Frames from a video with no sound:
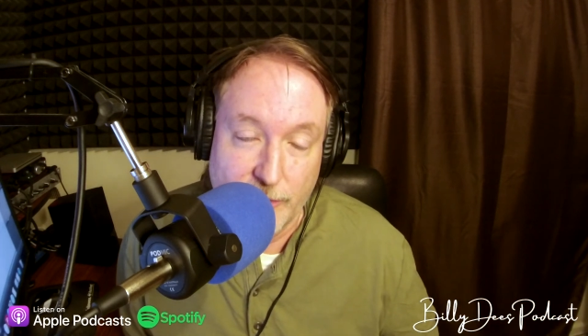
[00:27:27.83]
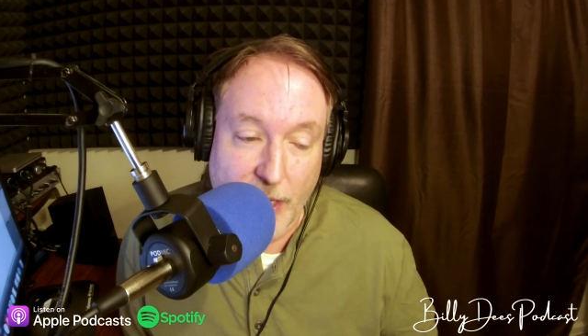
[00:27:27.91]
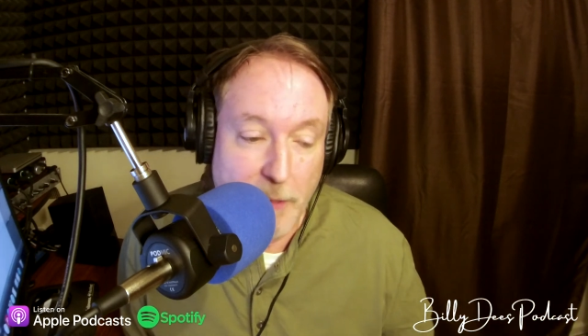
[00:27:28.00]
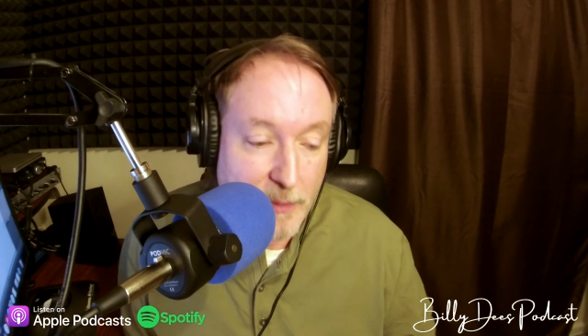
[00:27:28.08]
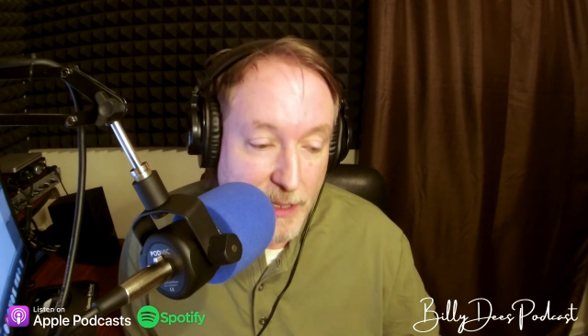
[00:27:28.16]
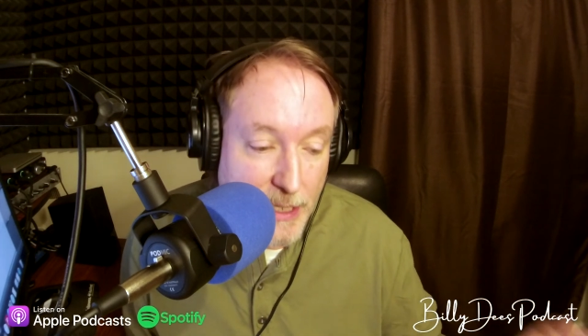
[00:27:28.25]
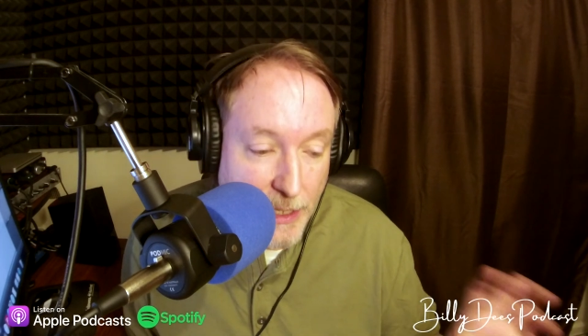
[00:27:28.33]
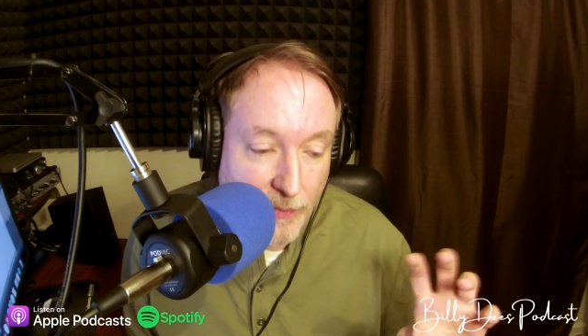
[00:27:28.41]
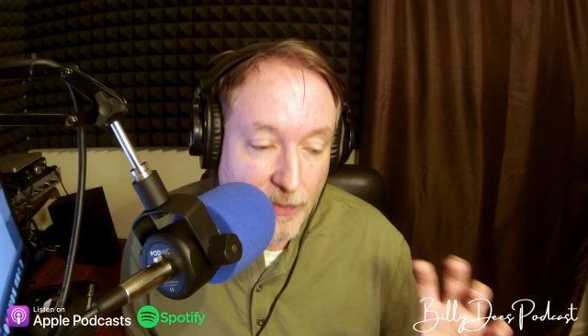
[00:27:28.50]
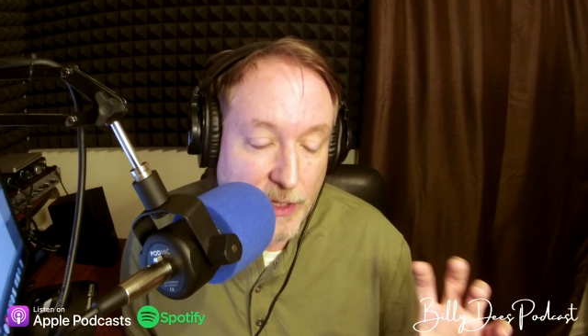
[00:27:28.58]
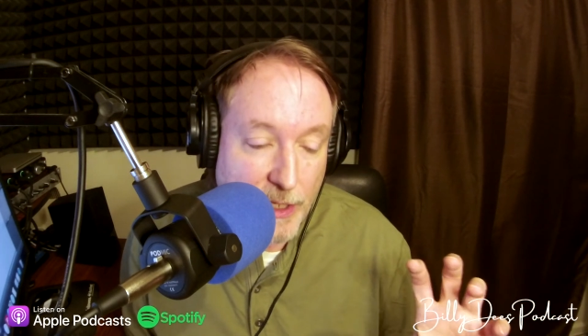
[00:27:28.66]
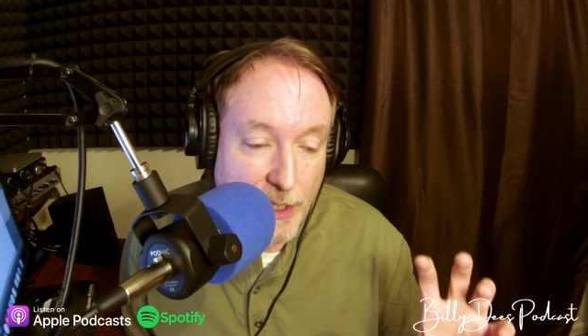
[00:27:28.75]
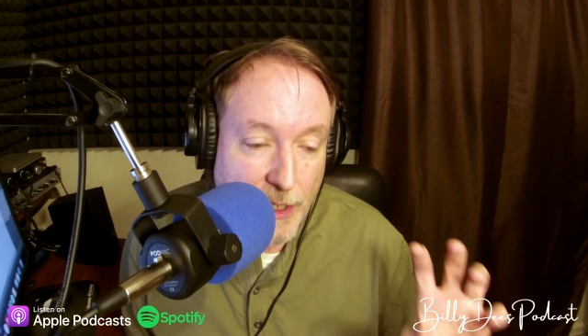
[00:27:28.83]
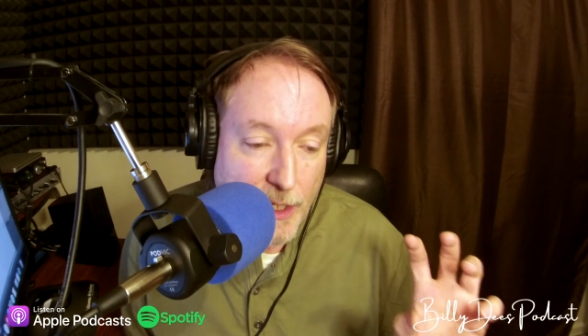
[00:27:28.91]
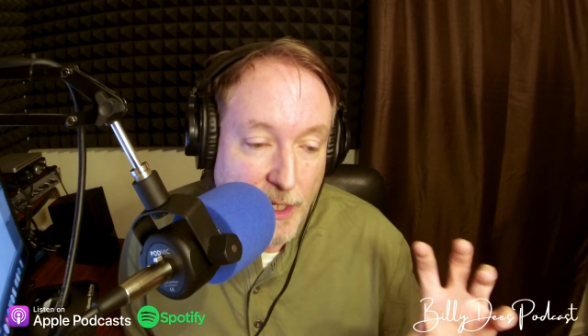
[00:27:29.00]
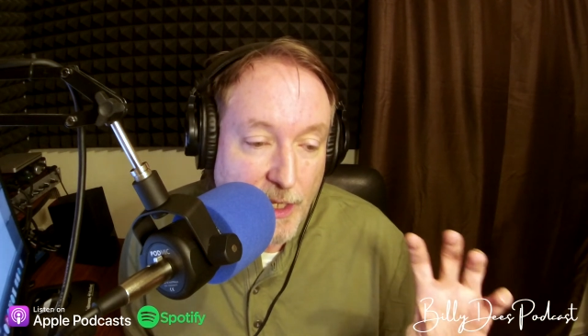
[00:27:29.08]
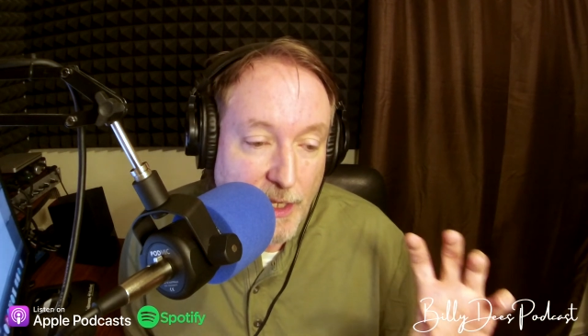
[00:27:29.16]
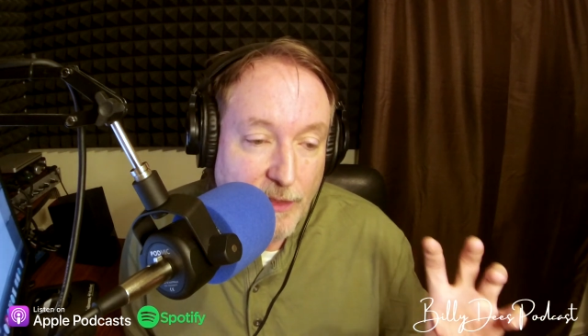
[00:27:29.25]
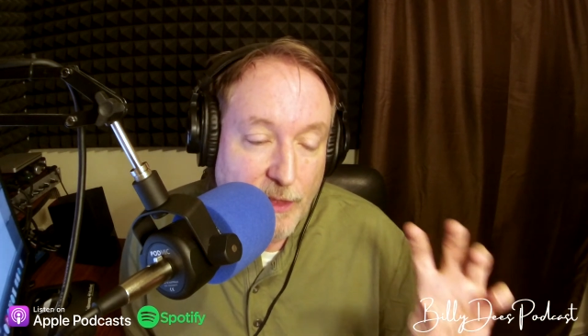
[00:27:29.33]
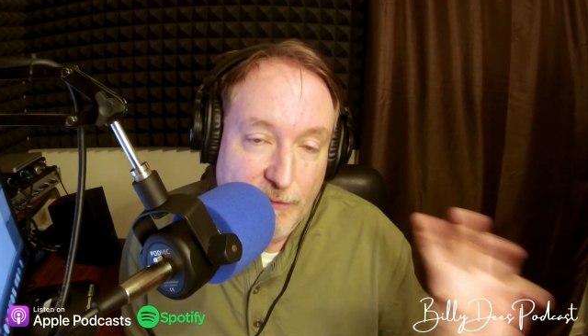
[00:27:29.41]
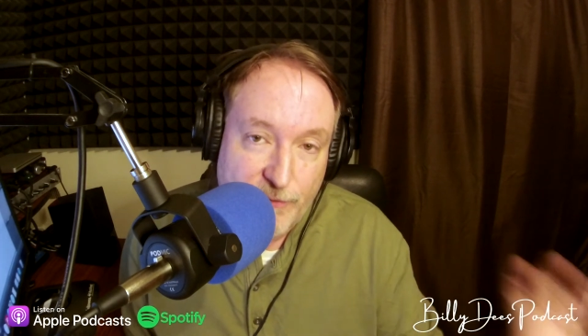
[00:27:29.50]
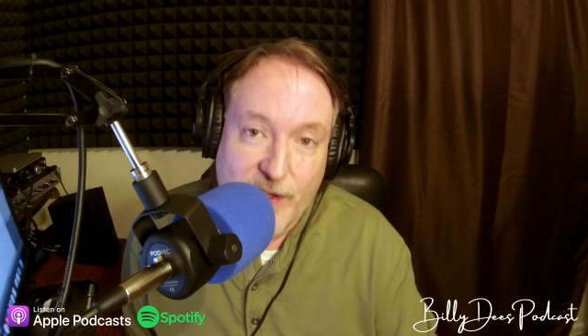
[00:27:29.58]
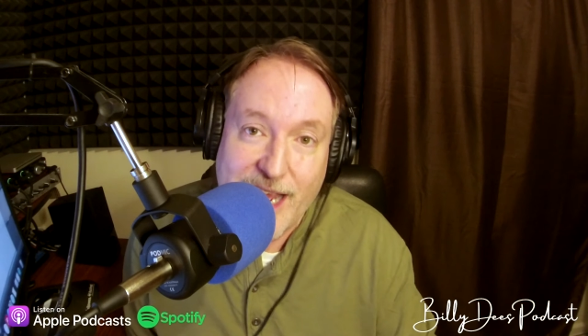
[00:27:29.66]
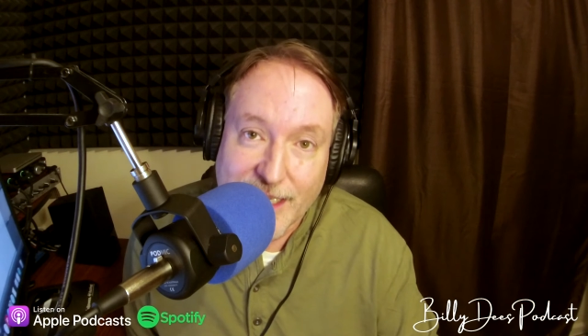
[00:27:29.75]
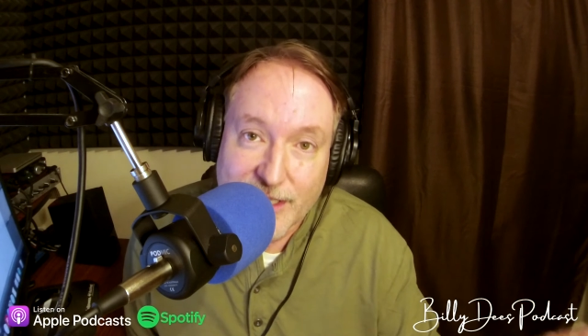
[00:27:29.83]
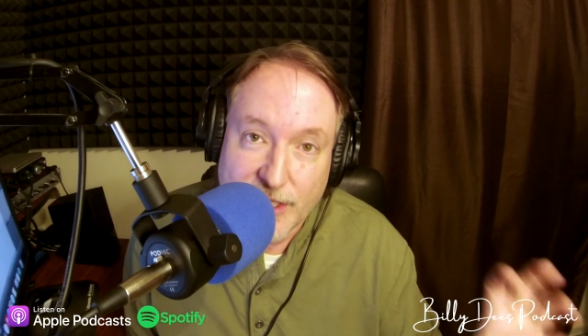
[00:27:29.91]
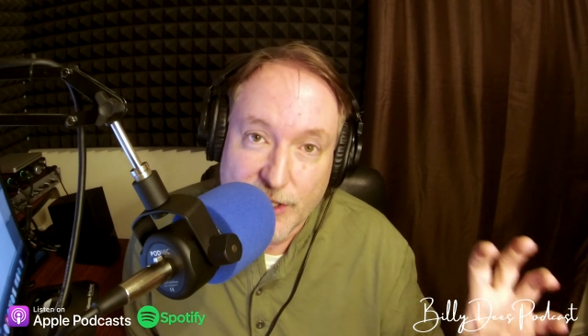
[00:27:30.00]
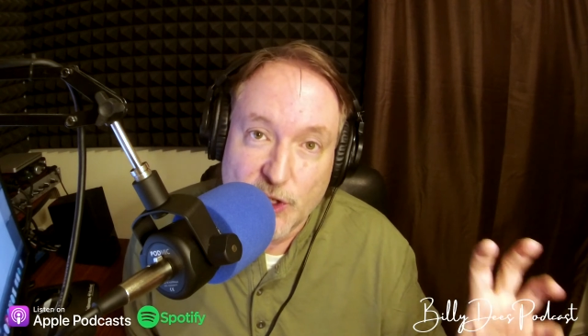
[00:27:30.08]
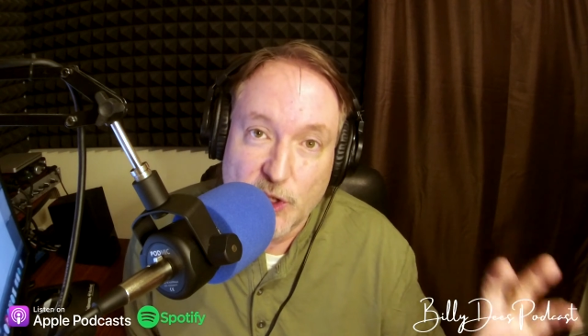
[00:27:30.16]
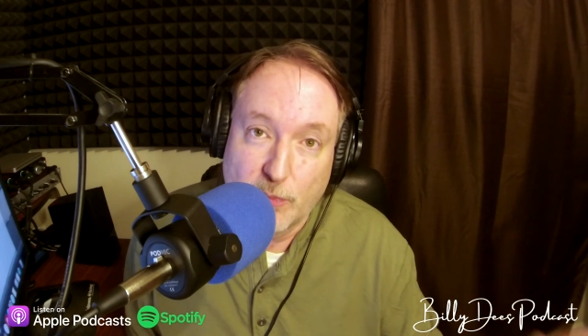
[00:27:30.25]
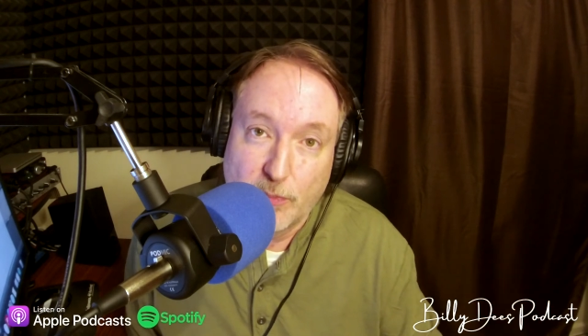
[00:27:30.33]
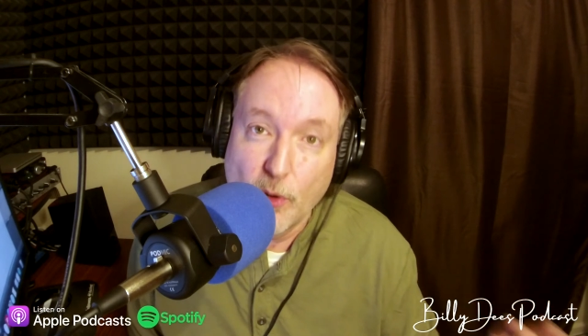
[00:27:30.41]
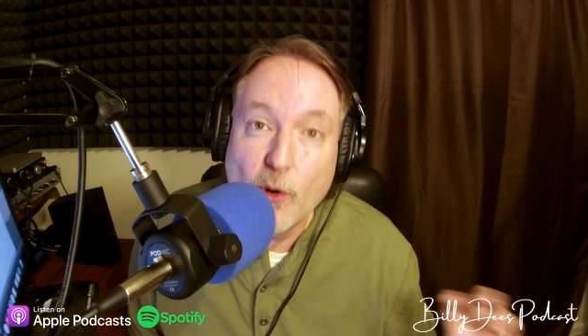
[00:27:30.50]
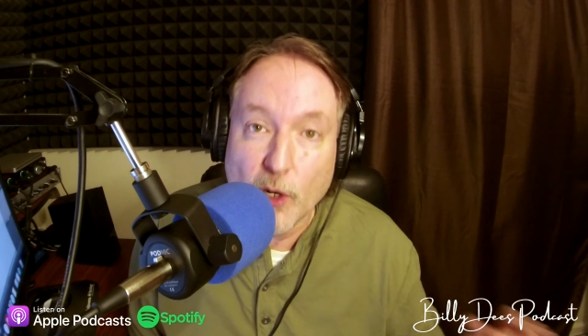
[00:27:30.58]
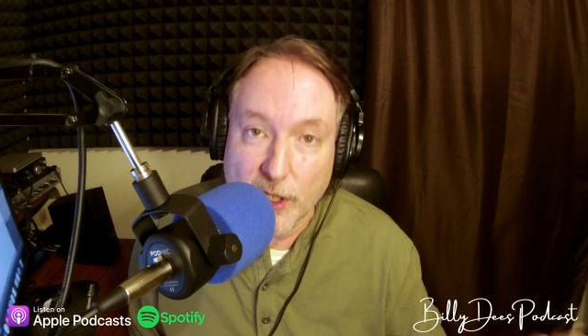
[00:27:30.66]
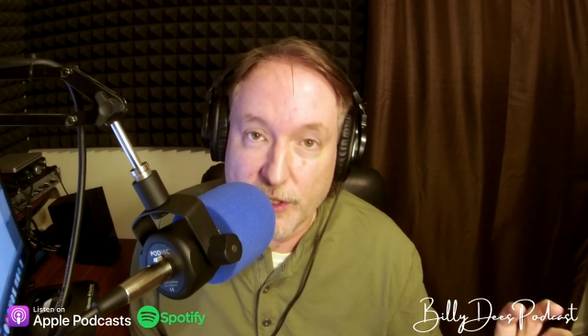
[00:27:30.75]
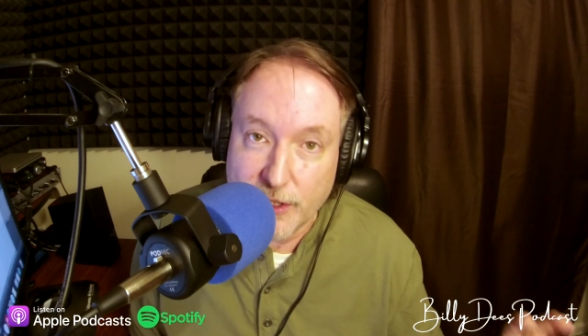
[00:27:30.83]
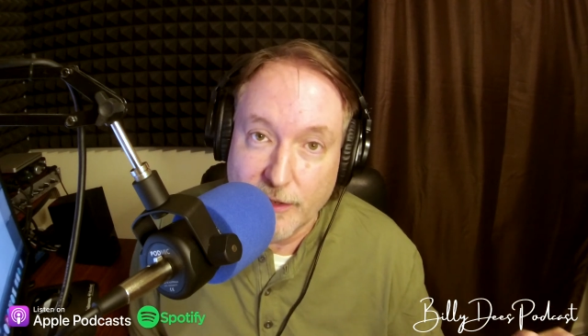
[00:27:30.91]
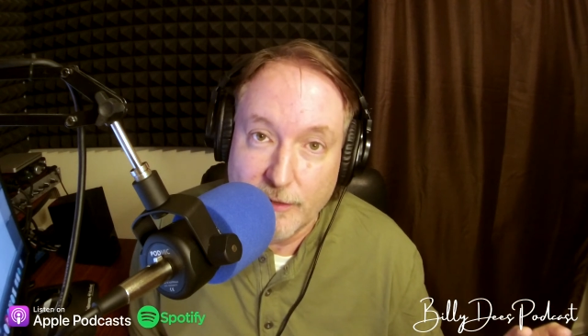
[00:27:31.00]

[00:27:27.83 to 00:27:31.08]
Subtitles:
they pick the facts that support